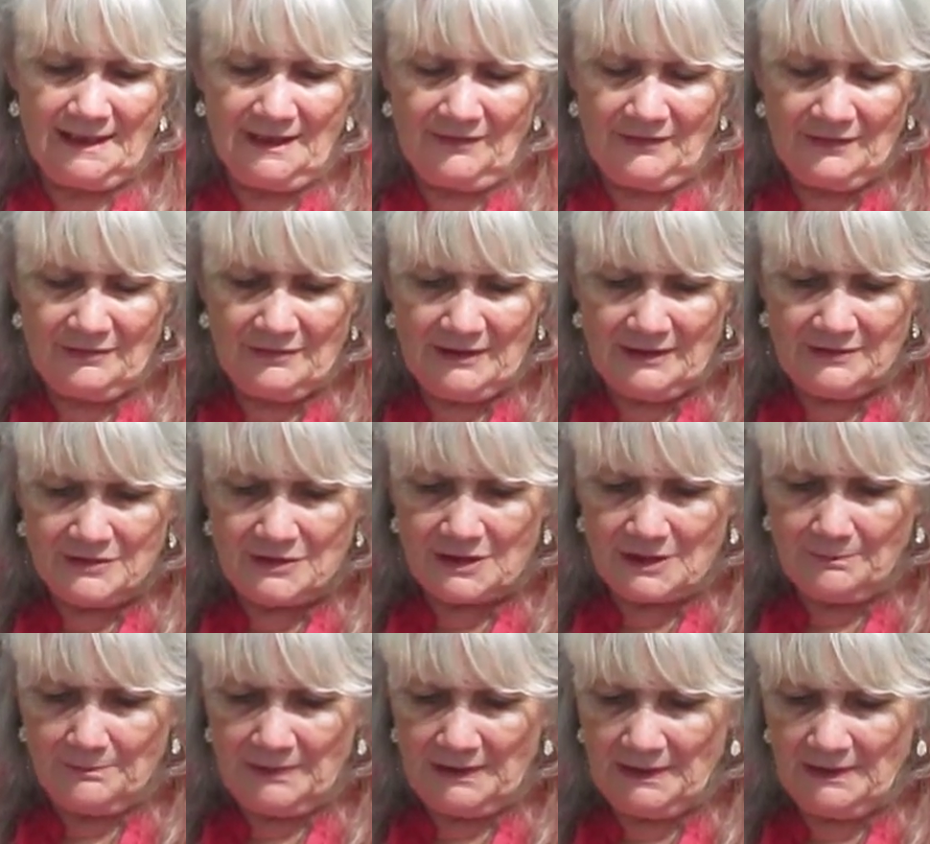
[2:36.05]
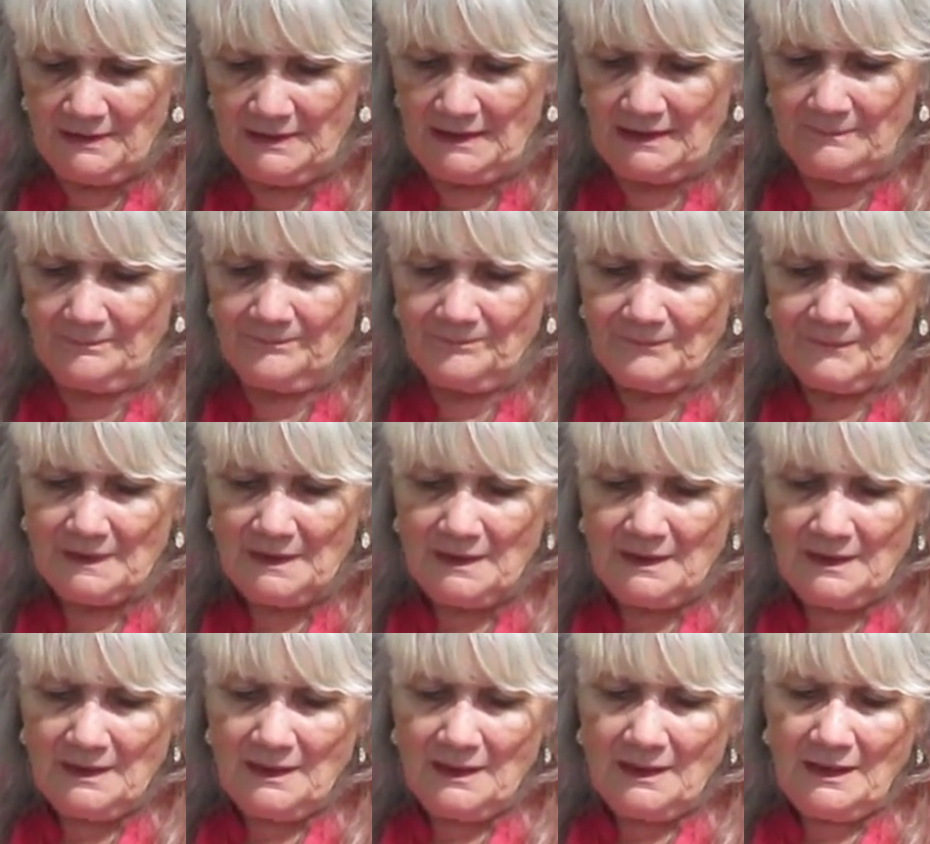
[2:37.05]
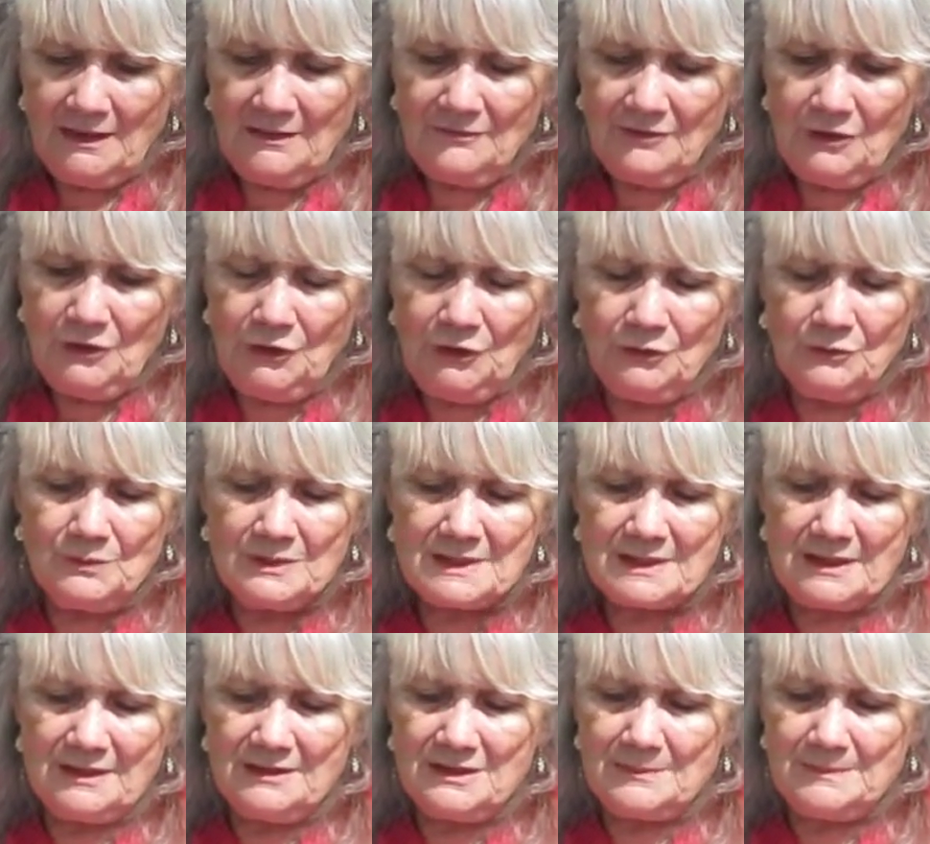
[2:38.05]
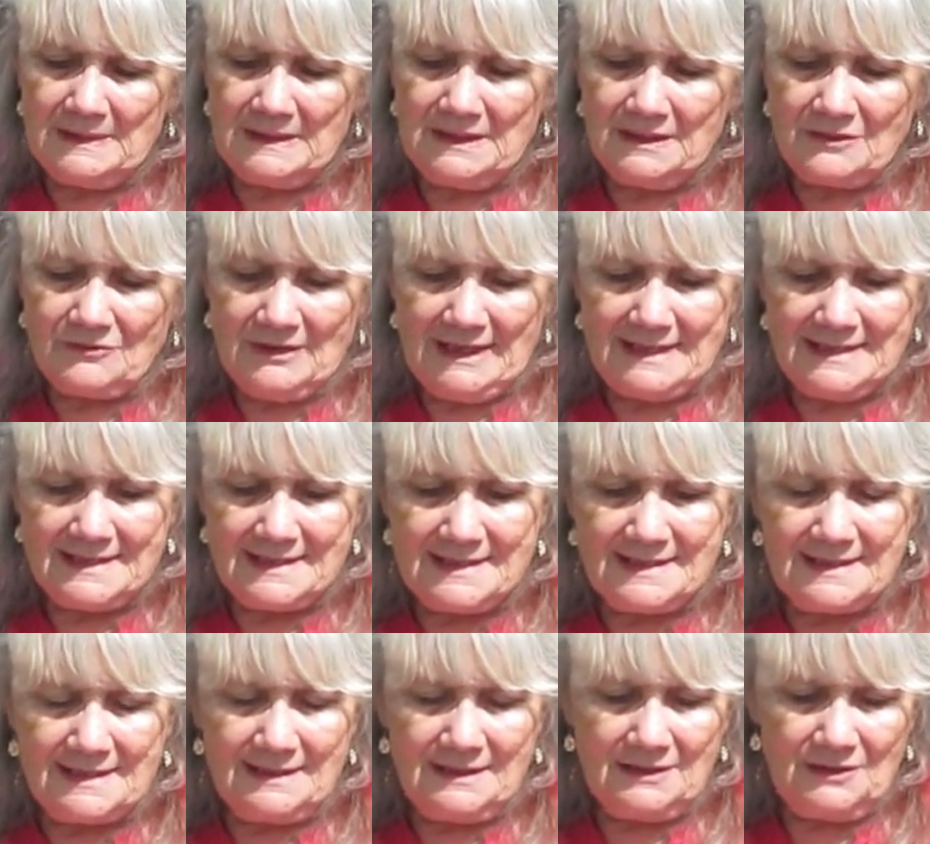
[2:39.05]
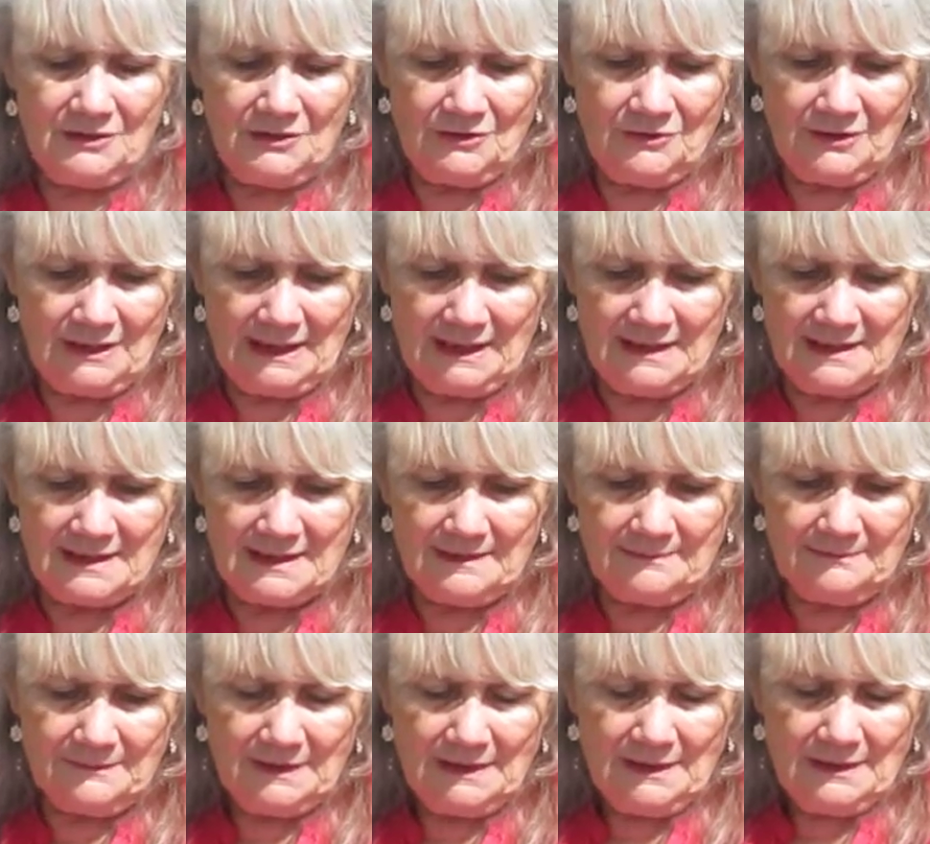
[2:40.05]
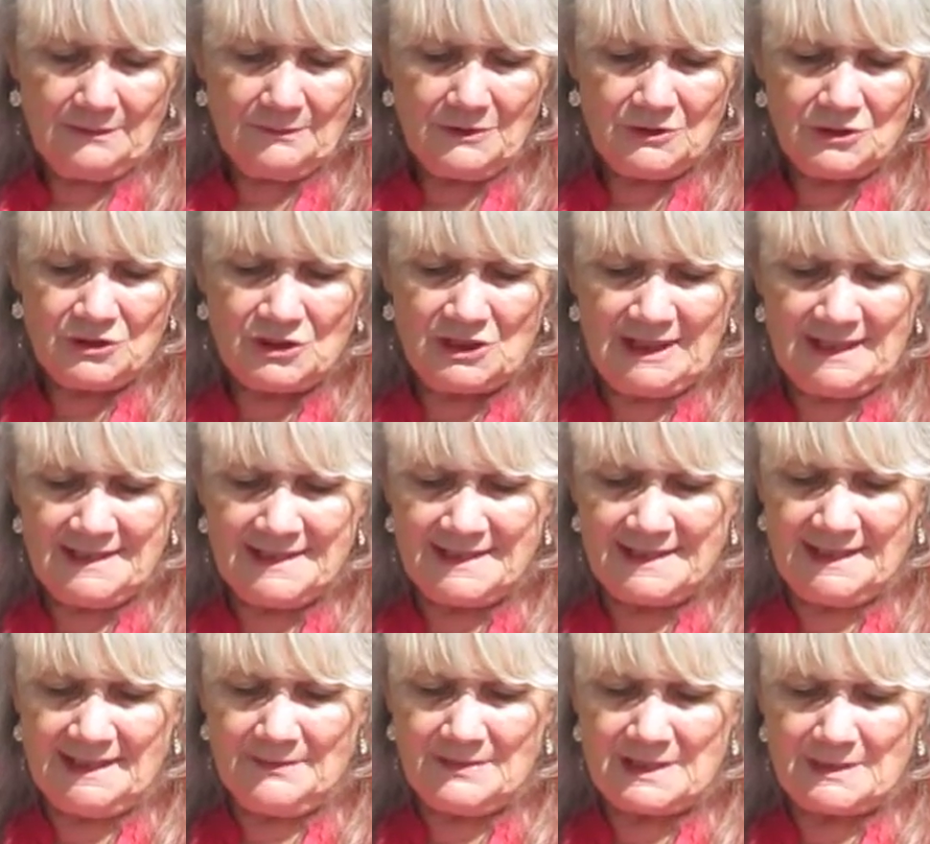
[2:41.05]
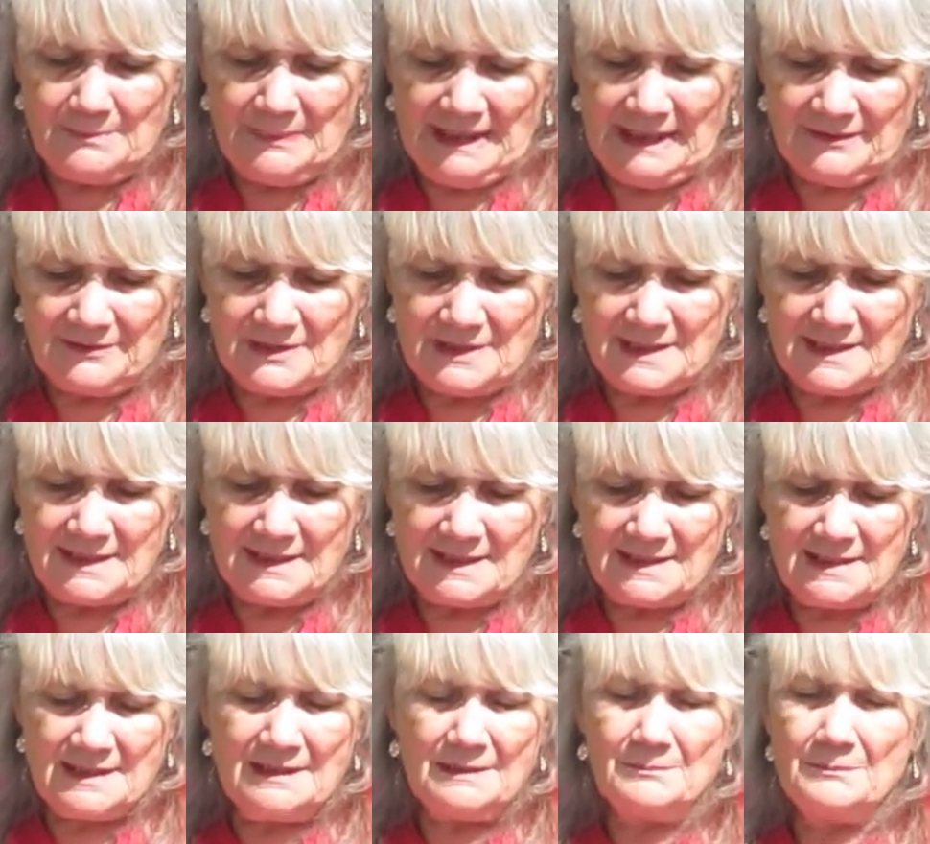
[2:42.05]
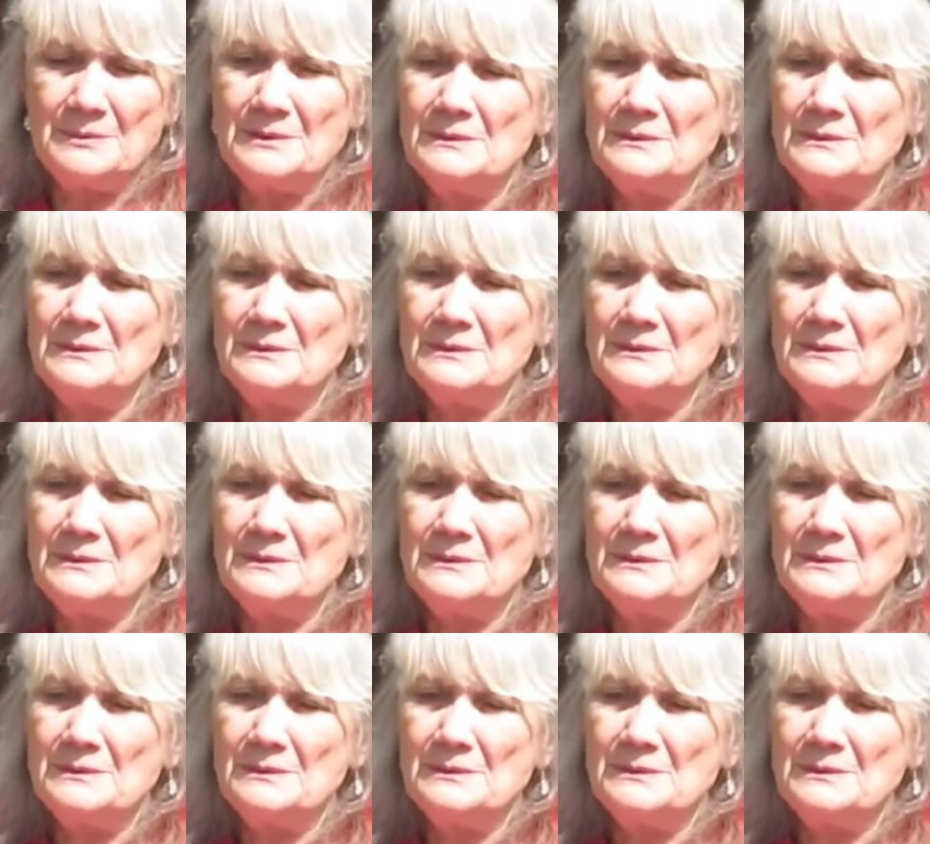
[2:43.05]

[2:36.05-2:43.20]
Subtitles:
on the road to Capernaum over who was going to be the greatest in the new kingdom which J.C. was about to set up.